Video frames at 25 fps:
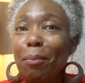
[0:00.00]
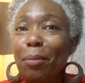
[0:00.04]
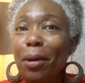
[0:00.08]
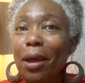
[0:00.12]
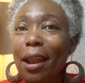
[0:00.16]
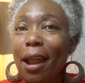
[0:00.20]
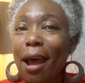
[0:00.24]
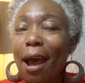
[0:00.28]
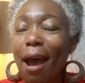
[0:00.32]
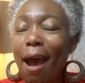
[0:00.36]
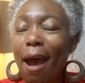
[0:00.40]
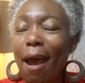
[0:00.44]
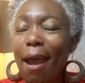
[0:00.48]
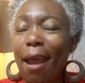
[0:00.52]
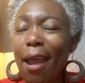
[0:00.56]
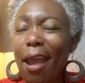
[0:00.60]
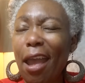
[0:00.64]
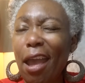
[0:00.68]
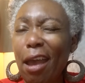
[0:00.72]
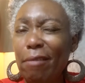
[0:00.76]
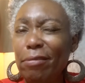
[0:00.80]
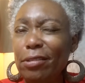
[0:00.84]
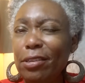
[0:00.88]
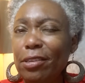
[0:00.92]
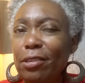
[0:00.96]
but I
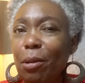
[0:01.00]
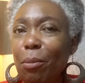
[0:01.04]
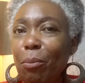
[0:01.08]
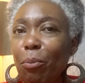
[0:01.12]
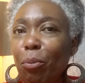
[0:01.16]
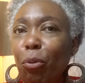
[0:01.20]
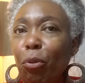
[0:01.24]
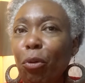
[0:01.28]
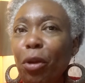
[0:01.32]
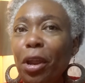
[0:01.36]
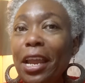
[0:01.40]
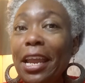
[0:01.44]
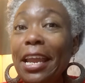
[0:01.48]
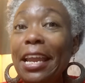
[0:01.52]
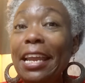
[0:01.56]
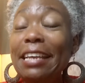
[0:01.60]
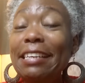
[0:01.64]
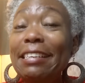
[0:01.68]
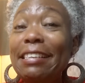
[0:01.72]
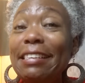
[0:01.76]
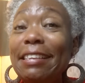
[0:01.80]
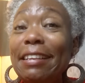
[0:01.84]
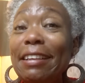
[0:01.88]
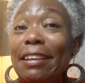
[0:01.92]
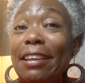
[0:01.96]
have some
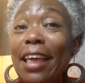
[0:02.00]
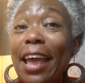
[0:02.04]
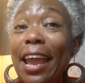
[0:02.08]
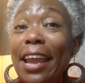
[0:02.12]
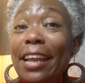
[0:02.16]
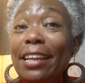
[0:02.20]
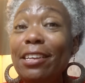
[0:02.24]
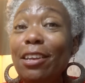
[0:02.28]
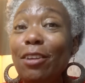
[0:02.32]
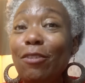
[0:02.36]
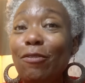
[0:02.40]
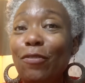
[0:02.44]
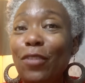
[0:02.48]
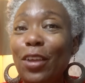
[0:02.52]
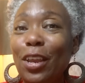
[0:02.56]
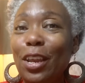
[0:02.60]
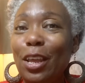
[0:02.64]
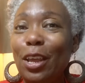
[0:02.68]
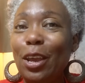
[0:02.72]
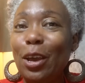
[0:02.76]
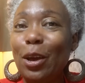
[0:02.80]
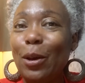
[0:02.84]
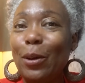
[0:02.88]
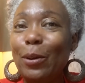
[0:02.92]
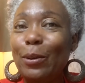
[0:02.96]
pre-selected
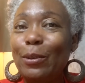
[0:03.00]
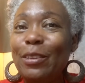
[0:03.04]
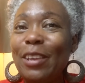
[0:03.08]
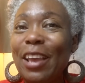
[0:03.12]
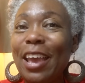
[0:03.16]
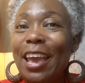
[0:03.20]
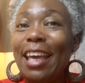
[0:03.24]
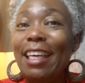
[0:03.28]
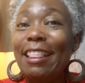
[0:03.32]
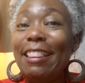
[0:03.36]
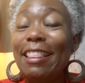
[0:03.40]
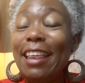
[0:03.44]
videos